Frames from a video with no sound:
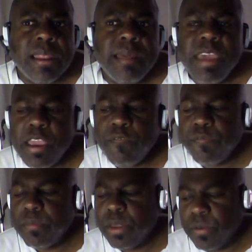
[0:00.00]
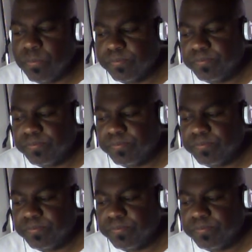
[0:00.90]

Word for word: Let me hear from you.